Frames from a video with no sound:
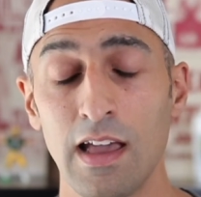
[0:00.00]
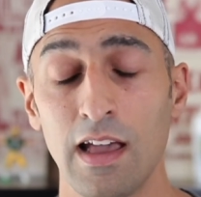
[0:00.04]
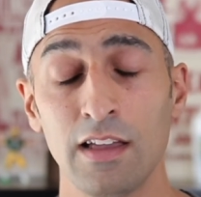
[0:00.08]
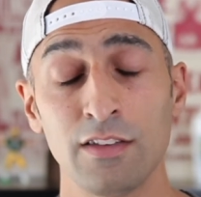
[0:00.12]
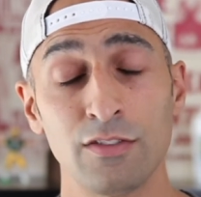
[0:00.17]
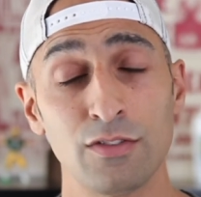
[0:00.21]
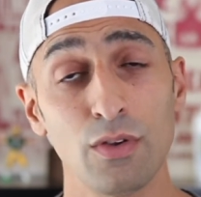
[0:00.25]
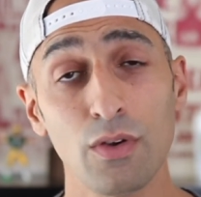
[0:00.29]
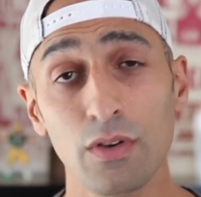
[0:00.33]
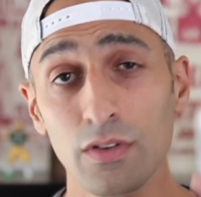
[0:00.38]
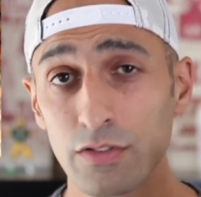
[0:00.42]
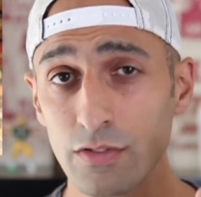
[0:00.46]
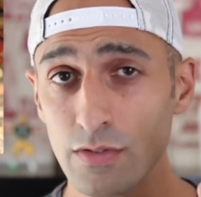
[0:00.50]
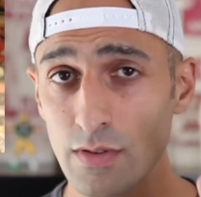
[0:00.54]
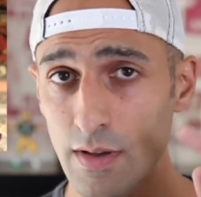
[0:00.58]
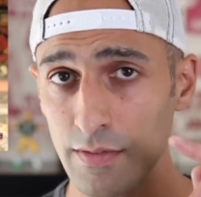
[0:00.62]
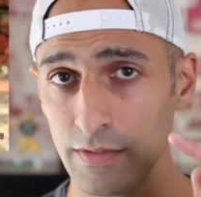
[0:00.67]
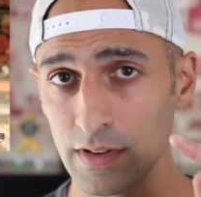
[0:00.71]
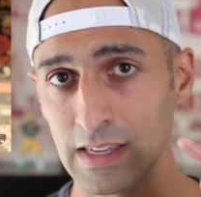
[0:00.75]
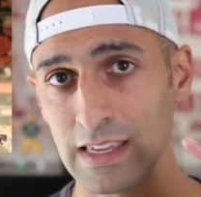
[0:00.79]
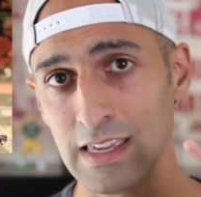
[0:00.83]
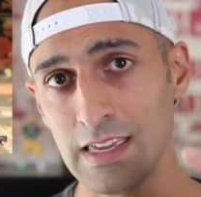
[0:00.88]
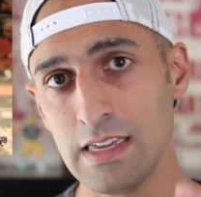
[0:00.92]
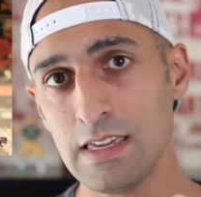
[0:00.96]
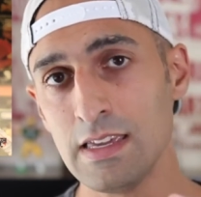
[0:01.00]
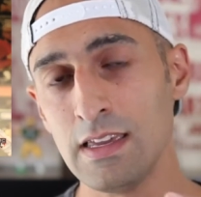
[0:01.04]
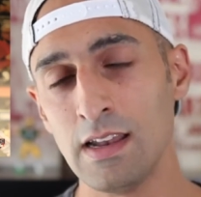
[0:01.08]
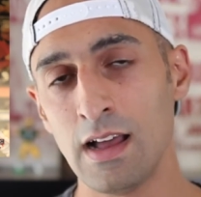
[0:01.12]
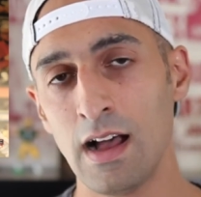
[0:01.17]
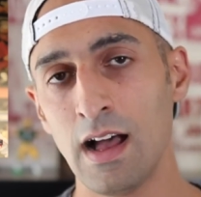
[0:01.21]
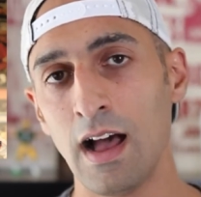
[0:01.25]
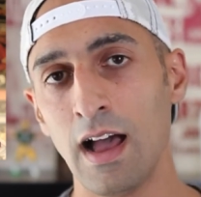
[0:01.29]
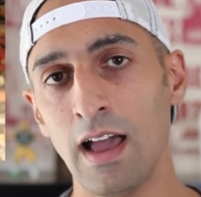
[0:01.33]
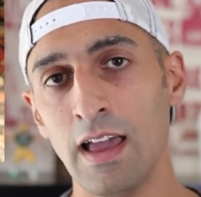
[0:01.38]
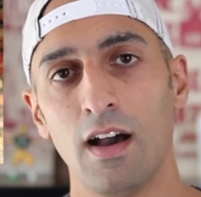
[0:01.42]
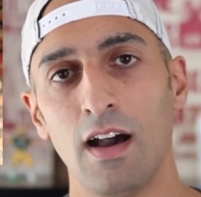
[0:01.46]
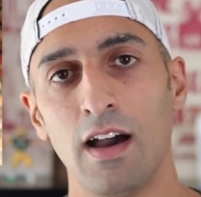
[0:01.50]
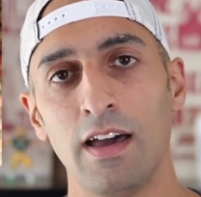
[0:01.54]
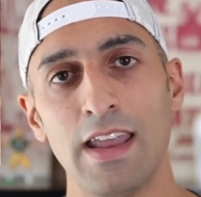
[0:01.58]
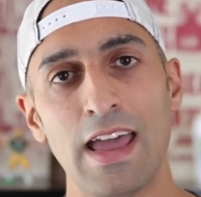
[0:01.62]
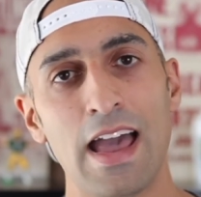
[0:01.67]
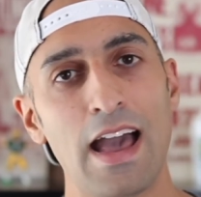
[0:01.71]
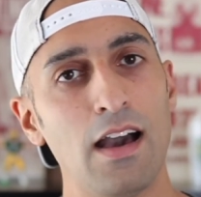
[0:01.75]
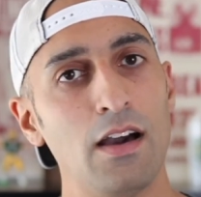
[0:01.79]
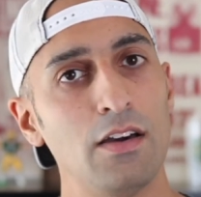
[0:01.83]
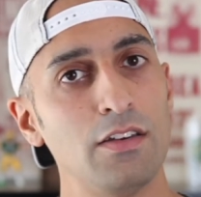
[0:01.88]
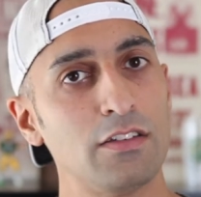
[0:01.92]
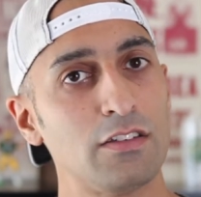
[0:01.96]
as long as you have a keen eye on
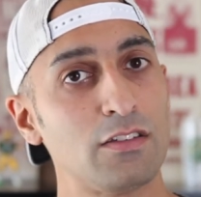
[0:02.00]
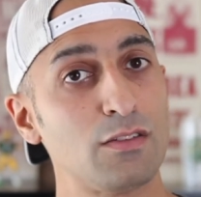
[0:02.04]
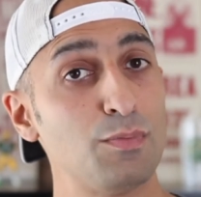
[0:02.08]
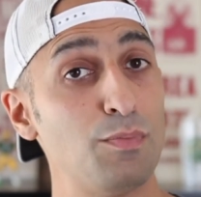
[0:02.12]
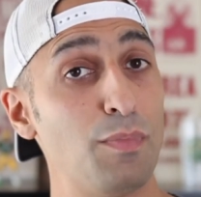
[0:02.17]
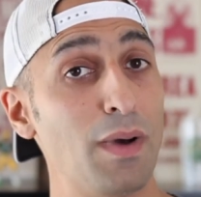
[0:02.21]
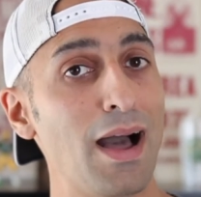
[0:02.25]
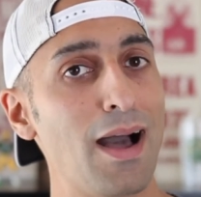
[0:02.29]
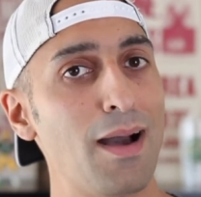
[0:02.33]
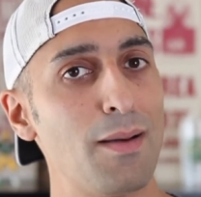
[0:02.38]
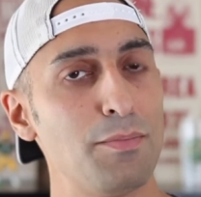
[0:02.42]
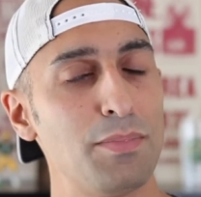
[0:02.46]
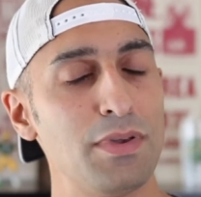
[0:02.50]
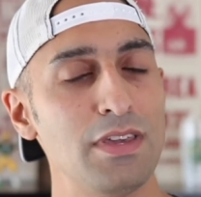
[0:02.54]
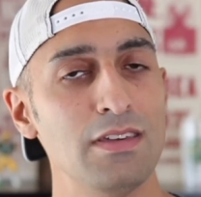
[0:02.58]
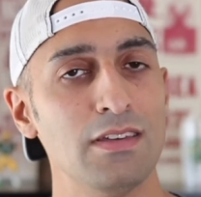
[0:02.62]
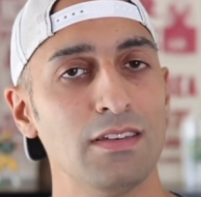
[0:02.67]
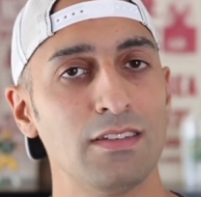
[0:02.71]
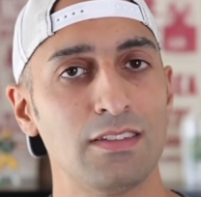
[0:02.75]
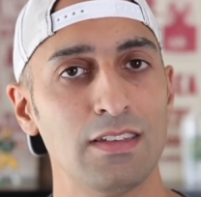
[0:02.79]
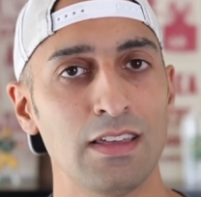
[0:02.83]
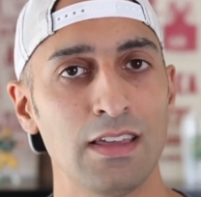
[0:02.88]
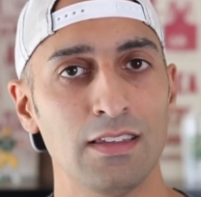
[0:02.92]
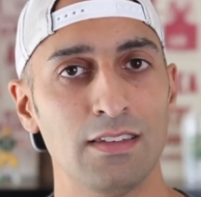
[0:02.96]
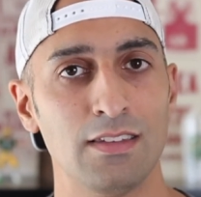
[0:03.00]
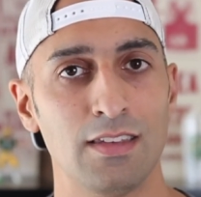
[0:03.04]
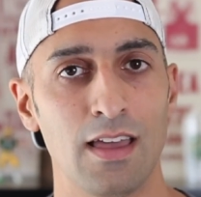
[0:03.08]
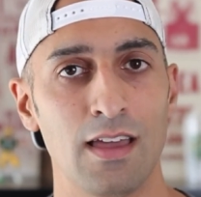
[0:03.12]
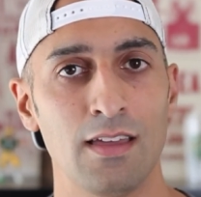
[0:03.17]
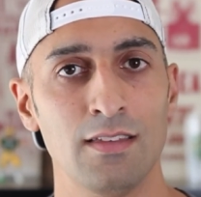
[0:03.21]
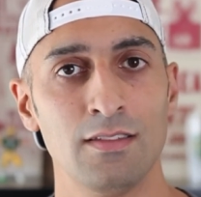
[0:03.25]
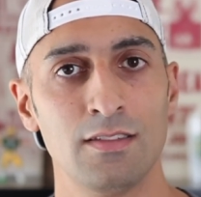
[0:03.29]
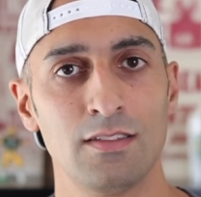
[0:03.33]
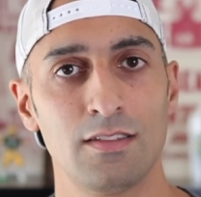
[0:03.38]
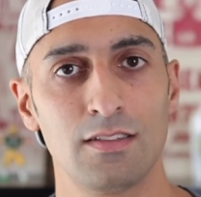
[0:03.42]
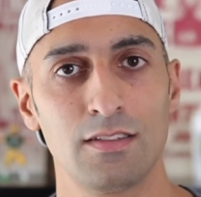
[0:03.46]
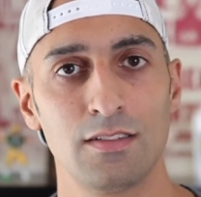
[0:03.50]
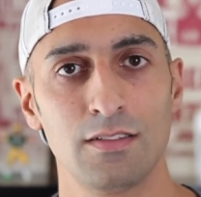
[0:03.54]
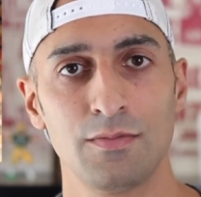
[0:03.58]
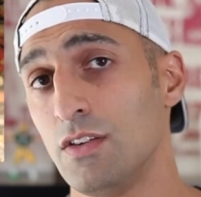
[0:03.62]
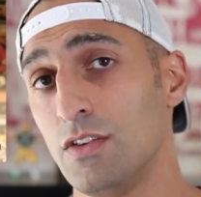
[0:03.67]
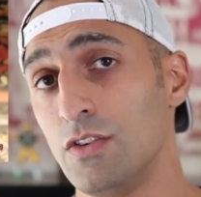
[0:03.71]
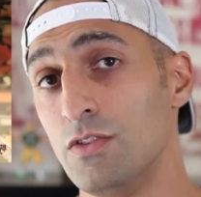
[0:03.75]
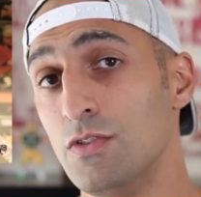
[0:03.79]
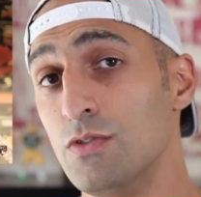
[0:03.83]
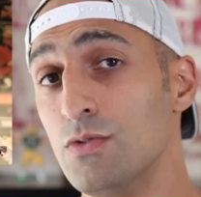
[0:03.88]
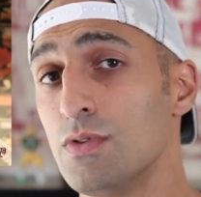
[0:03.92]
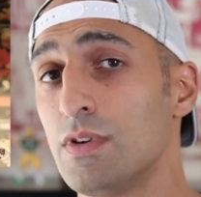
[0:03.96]
how to spot PSA 10s,
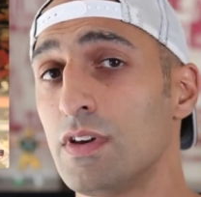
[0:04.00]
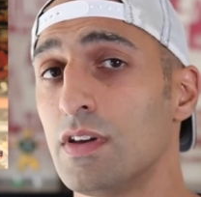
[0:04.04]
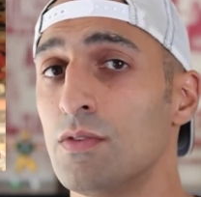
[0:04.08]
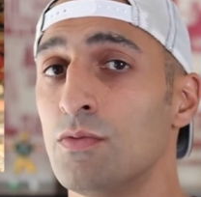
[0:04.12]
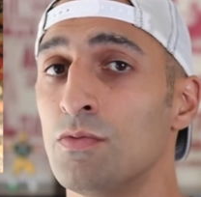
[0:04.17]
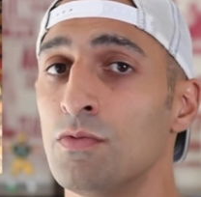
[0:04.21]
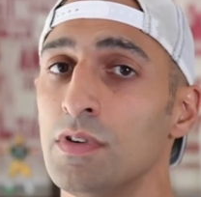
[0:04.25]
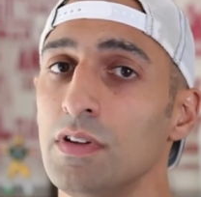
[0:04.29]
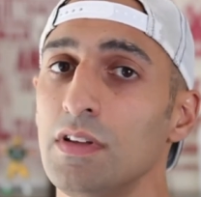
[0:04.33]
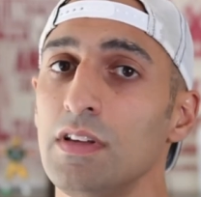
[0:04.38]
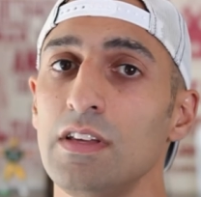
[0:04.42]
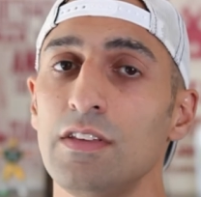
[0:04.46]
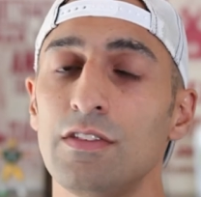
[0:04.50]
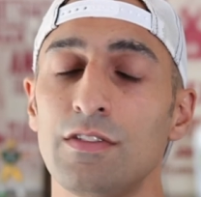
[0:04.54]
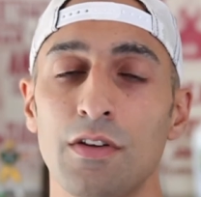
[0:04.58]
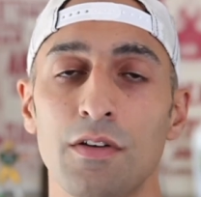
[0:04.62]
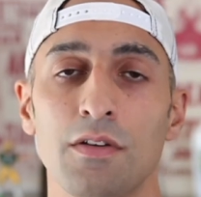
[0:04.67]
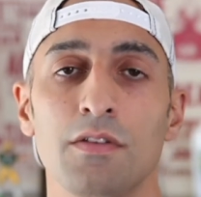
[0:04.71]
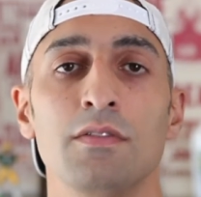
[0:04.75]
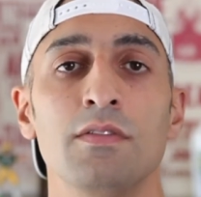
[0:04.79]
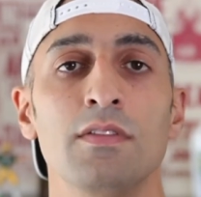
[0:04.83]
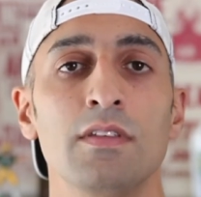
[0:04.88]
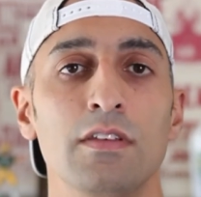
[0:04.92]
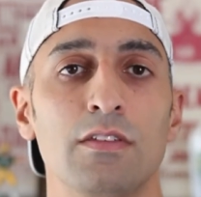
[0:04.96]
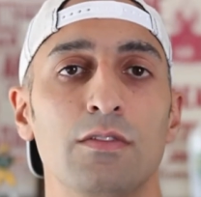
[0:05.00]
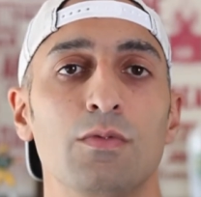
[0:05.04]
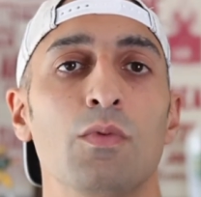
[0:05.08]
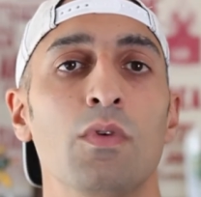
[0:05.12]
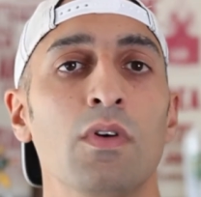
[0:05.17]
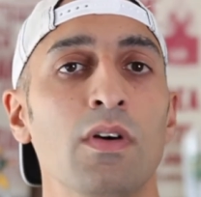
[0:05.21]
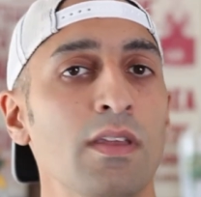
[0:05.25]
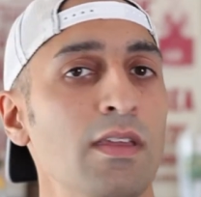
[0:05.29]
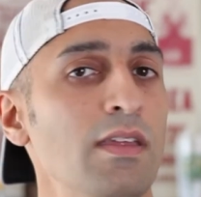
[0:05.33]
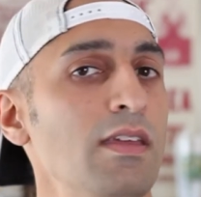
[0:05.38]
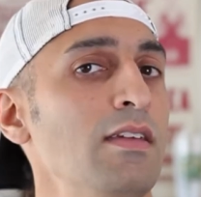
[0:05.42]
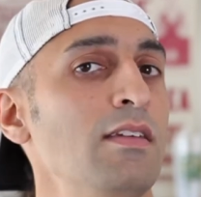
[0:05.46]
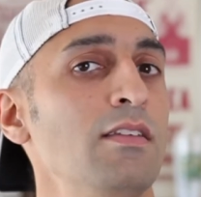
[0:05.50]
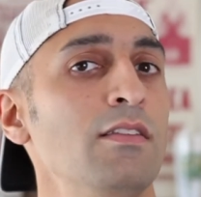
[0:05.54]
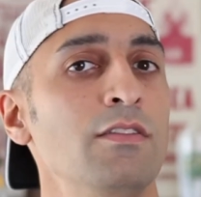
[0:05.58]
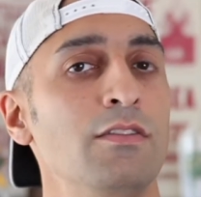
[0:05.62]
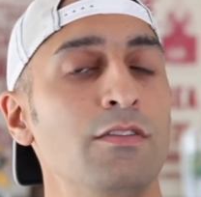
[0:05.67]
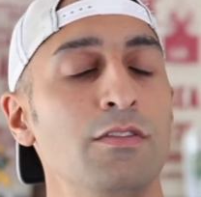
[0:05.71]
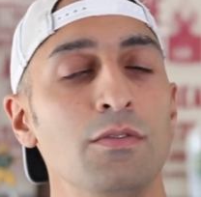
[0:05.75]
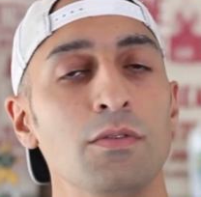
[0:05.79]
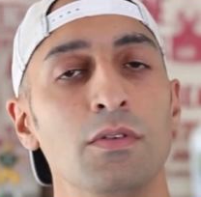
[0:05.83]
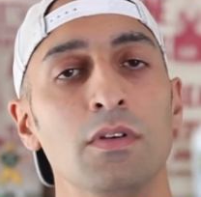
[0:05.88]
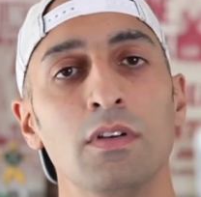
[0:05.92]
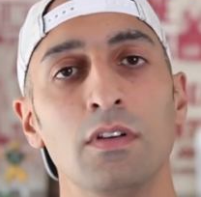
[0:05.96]
you can really turn this one
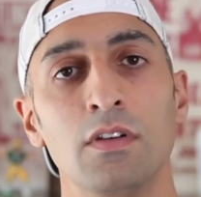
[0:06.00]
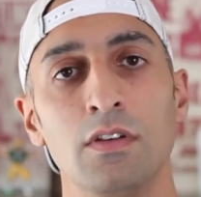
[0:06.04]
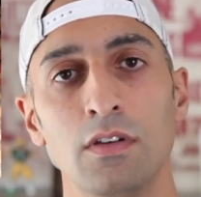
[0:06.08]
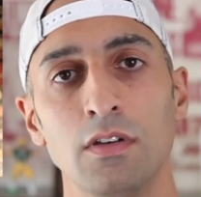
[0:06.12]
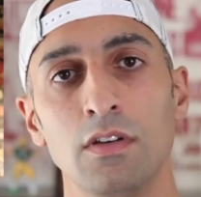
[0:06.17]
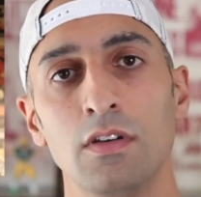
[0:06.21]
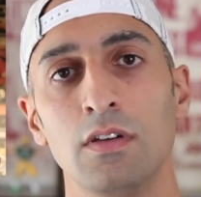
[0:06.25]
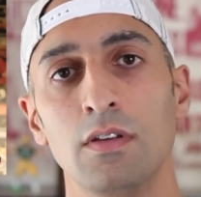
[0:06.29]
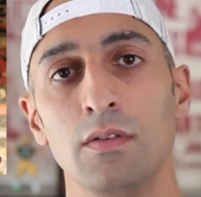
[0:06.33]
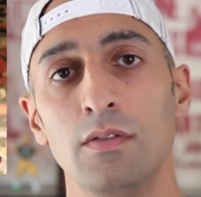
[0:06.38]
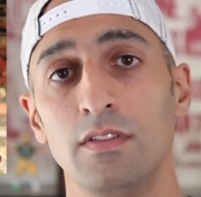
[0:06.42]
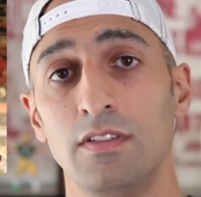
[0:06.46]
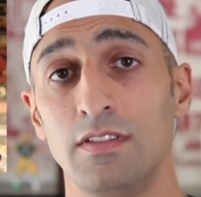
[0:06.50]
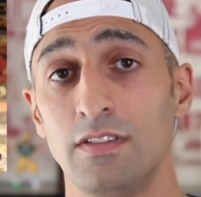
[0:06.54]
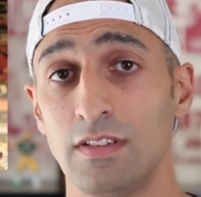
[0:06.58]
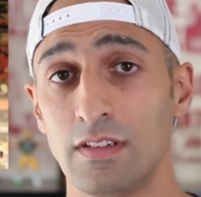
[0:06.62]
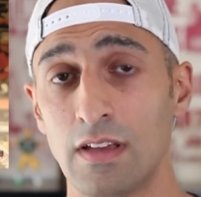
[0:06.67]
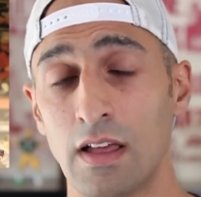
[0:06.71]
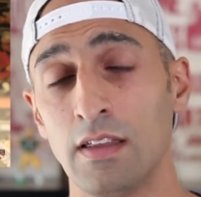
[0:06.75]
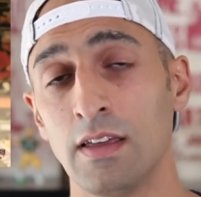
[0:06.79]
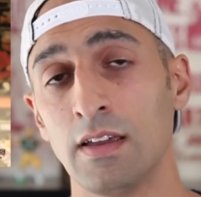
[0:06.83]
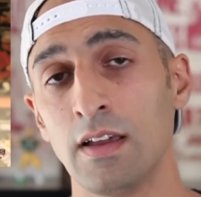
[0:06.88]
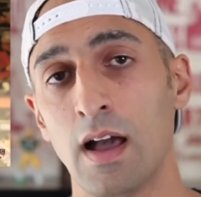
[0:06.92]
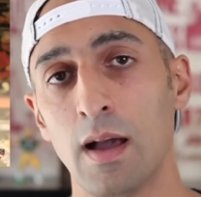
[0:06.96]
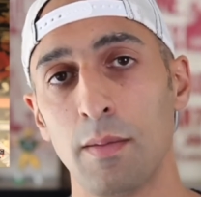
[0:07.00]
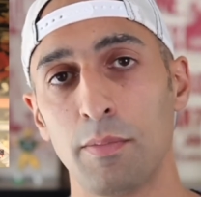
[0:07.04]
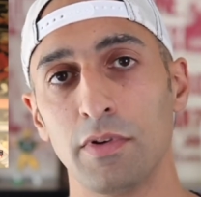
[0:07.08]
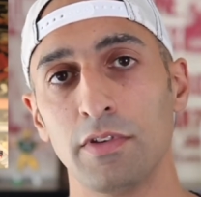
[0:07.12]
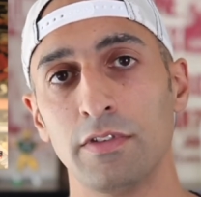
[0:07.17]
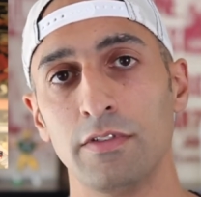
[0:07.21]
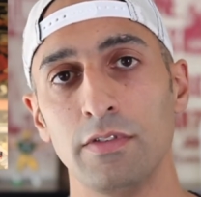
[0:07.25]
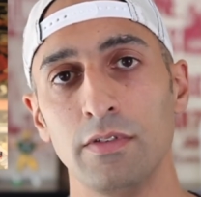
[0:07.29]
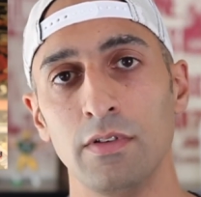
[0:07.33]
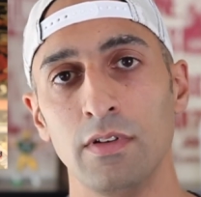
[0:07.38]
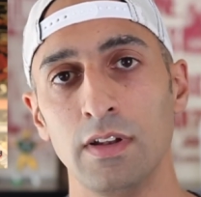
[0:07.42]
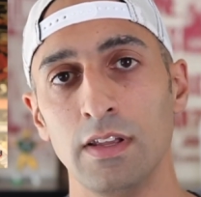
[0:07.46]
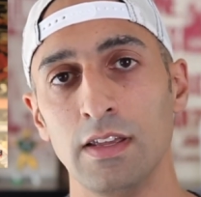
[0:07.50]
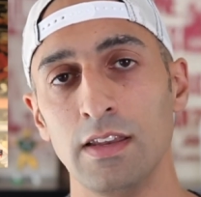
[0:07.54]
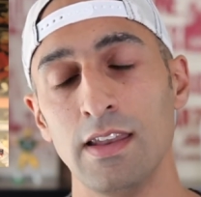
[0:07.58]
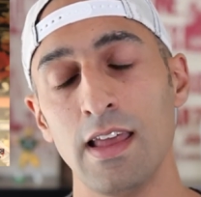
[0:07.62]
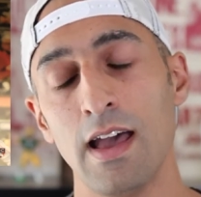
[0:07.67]
into a good selling opportunity.